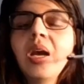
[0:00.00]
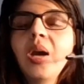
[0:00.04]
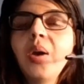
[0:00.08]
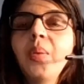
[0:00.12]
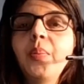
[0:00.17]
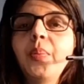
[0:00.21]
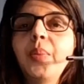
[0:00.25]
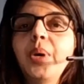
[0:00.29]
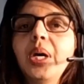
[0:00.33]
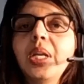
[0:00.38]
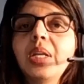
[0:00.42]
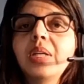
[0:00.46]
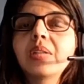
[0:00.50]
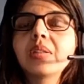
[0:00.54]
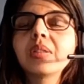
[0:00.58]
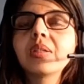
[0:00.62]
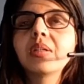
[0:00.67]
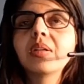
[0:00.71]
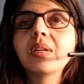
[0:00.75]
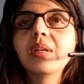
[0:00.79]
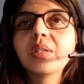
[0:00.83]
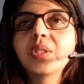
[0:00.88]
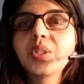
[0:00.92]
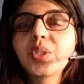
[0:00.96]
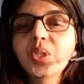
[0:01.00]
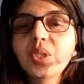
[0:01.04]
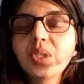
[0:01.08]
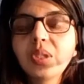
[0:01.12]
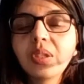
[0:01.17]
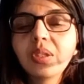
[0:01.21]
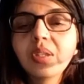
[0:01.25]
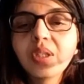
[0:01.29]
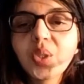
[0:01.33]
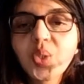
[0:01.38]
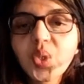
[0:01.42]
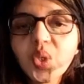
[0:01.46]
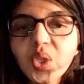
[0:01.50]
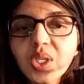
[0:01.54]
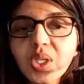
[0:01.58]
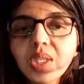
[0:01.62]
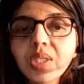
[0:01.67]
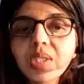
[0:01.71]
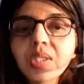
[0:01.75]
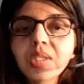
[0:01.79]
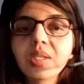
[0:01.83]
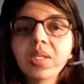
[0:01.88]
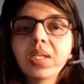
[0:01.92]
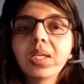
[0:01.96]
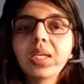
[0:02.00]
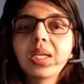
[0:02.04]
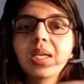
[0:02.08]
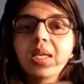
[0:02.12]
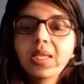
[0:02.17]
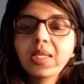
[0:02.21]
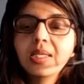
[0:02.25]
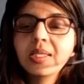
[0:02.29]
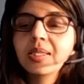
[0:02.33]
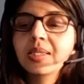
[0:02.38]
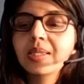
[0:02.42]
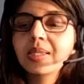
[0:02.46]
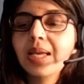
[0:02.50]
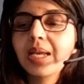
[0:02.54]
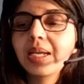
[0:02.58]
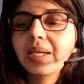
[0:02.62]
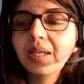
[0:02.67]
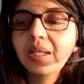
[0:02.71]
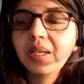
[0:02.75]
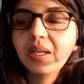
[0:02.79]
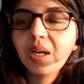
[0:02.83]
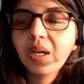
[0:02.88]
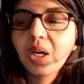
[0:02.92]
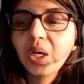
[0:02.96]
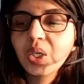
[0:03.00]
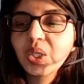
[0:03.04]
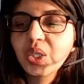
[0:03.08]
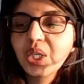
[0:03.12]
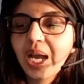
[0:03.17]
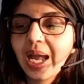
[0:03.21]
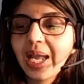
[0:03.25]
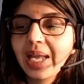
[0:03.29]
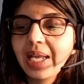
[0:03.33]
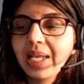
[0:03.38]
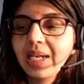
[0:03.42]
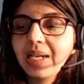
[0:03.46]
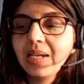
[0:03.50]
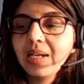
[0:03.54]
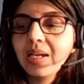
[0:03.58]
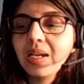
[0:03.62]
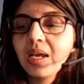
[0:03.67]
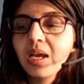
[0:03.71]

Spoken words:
But the gist is that in Agile